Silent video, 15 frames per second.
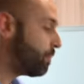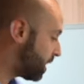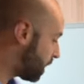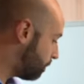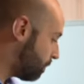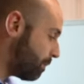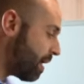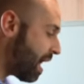pick
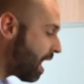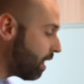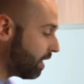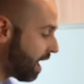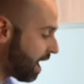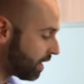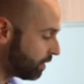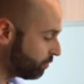up a
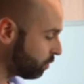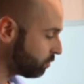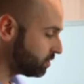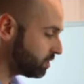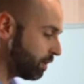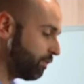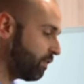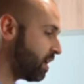pallet, I could throw
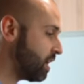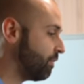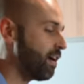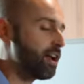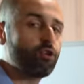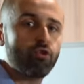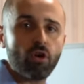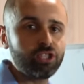stuff in. If
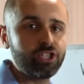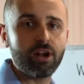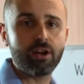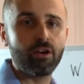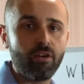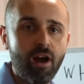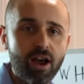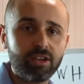I crush it at a
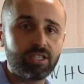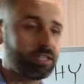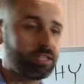garage